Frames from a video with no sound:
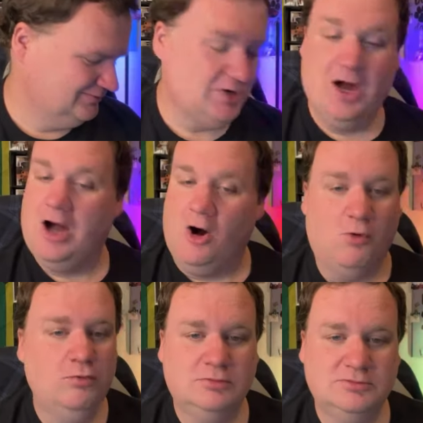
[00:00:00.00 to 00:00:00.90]

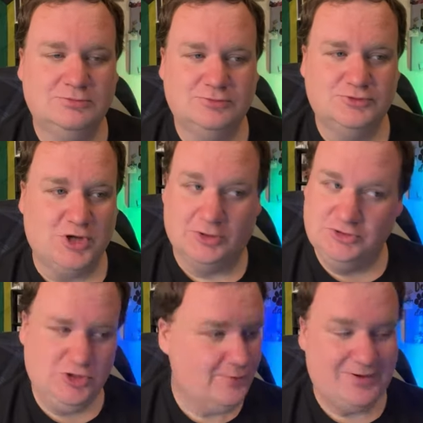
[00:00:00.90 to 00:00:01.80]
No. Don't you
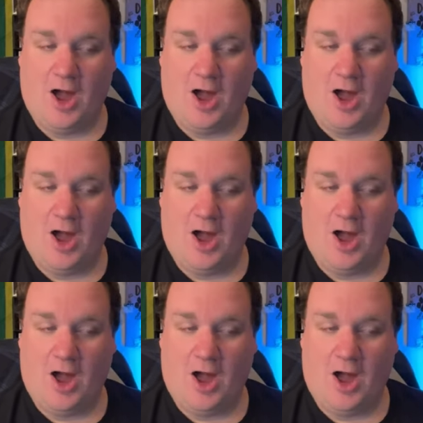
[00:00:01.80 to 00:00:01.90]
do it.